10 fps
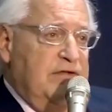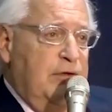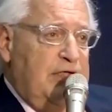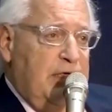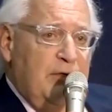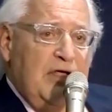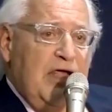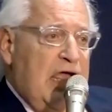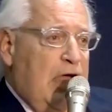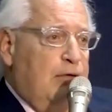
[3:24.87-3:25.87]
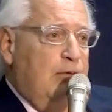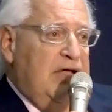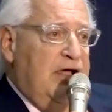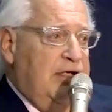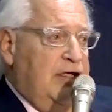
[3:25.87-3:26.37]
So, you know, how are
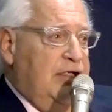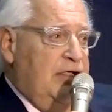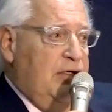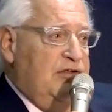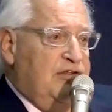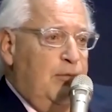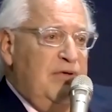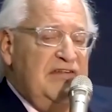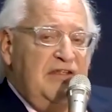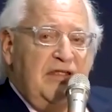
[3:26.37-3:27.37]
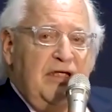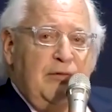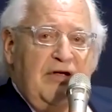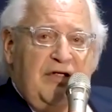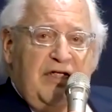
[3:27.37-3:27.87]
we going to, there's no reason to
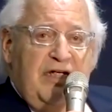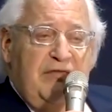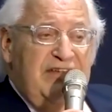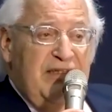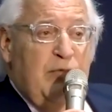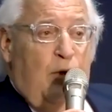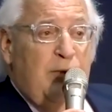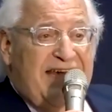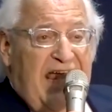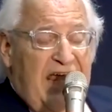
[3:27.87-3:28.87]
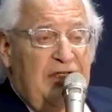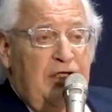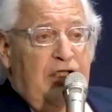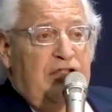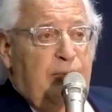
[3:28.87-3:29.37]
think we're ever going to convince them, but we can
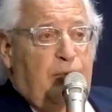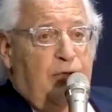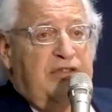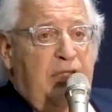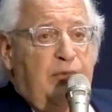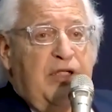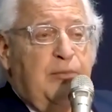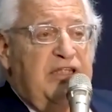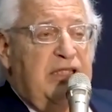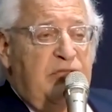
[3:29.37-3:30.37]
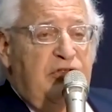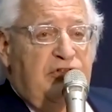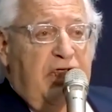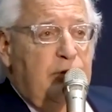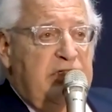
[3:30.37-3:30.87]
deport them, we can put them in
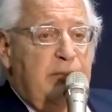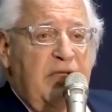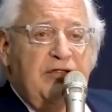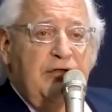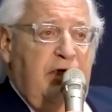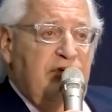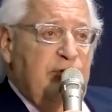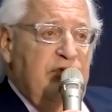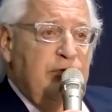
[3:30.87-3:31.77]
jail, we can make their lives